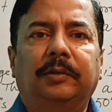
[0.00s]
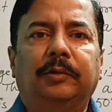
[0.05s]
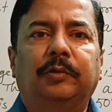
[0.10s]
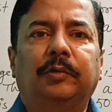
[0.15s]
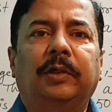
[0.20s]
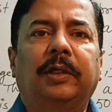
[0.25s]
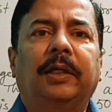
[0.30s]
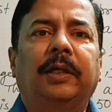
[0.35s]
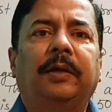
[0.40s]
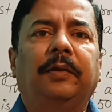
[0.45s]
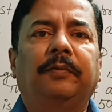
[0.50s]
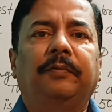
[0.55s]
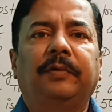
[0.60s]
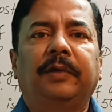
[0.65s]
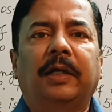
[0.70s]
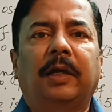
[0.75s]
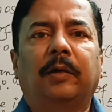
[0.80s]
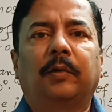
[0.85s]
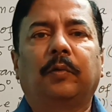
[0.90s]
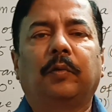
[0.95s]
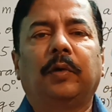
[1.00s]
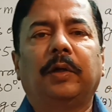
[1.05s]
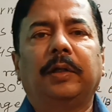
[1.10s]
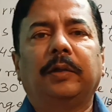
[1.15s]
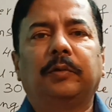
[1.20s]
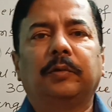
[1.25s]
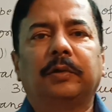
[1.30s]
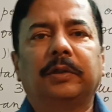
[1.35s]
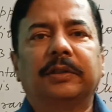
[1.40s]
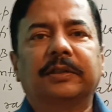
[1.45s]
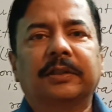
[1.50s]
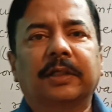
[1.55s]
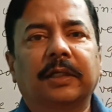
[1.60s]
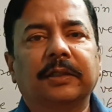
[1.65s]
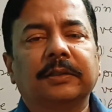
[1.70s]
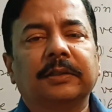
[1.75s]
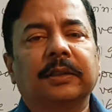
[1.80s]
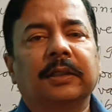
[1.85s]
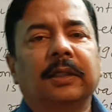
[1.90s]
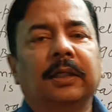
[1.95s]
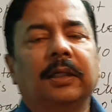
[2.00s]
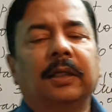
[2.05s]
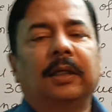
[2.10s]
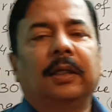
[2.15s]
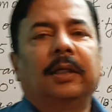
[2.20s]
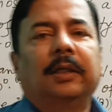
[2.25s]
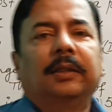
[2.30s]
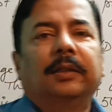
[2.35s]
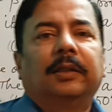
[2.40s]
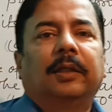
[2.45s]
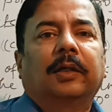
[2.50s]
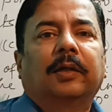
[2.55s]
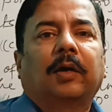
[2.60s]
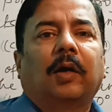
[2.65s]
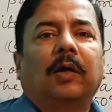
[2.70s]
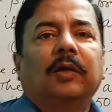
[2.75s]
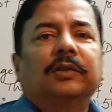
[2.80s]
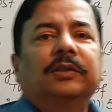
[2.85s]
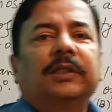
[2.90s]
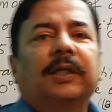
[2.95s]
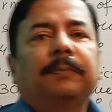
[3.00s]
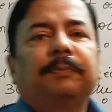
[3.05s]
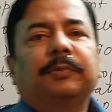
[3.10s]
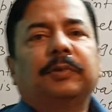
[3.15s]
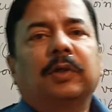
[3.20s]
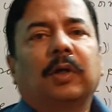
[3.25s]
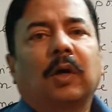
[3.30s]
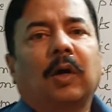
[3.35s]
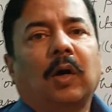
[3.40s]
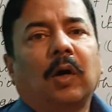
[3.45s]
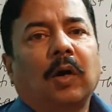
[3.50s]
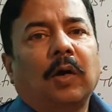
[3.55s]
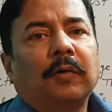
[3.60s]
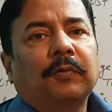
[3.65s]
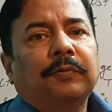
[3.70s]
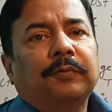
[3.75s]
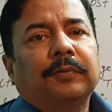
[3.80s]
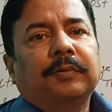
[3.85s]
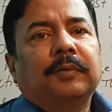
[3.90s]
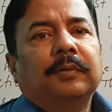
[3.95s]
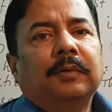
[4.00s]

Today we are going to discuss the concept of